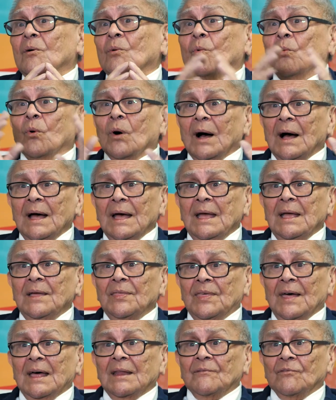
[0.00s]
why
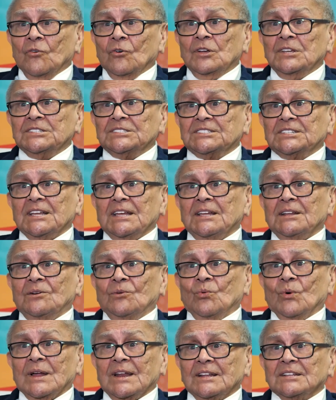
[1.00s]
that voice
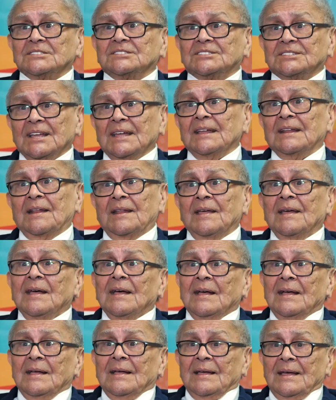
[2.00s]
said what it said.
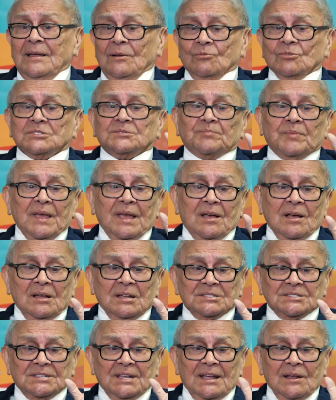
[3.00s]
It was
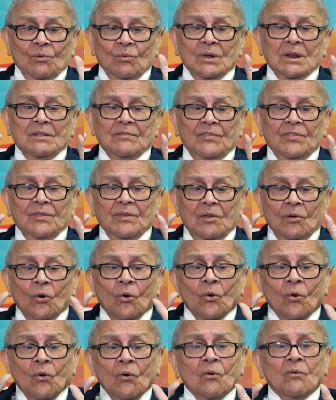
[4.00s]
because that one of the
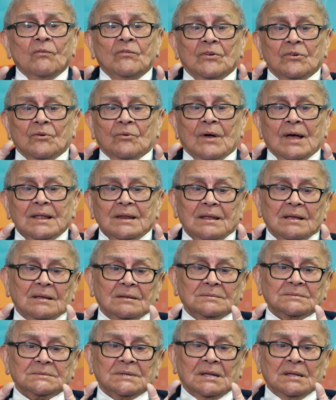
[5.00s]

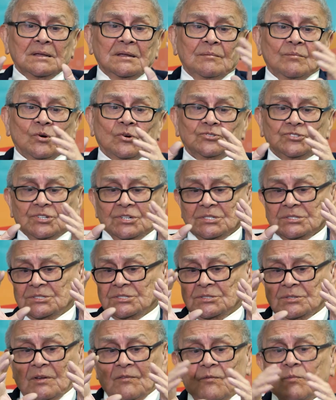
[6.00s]
overriding
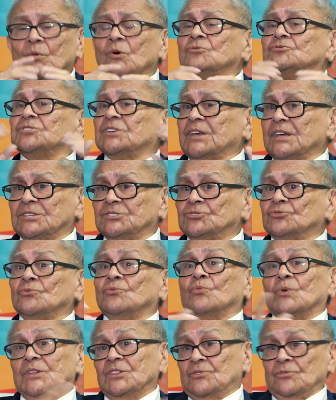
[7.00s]
emotions of most kids who
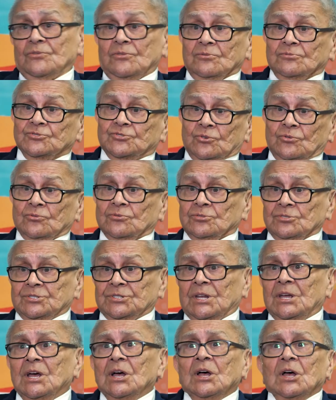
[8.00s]
went to those
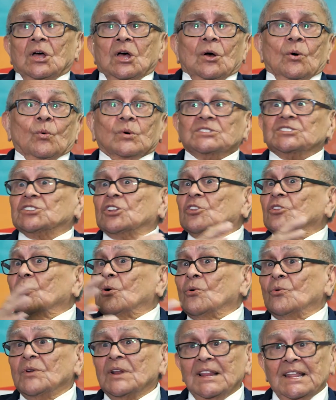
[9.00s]
schools was
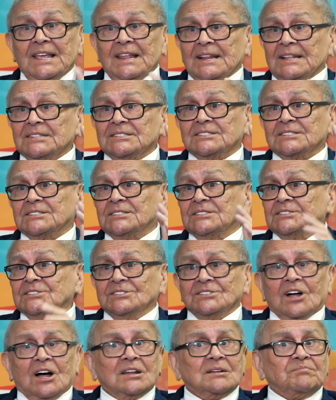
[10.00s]
loneliness,
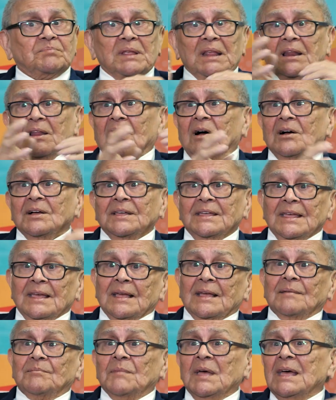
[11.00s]
not belonging,
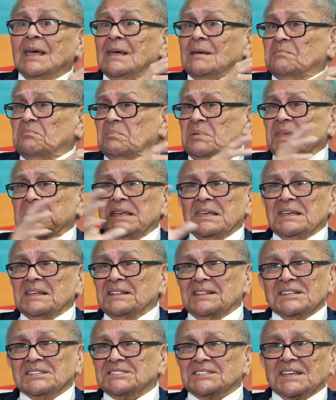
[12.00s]

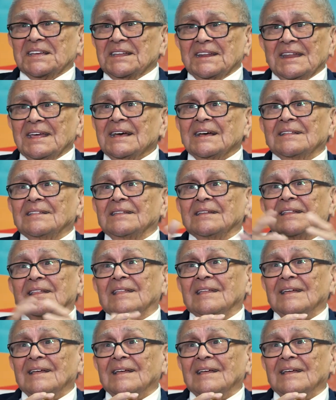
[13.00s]
being disconnected.